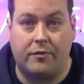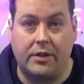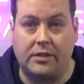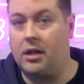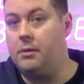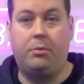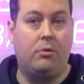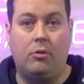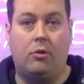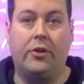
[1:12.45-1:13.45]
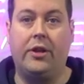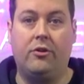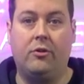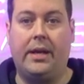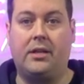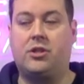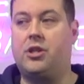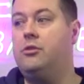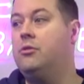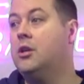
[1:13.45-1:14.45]
for example, or their new
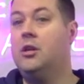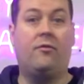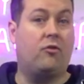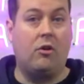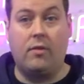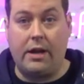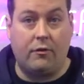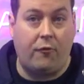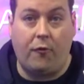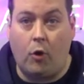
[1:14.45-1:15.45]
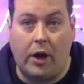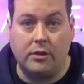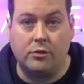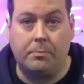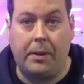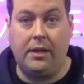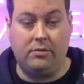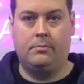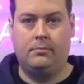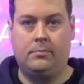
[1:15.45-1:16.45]
X2 for around £400,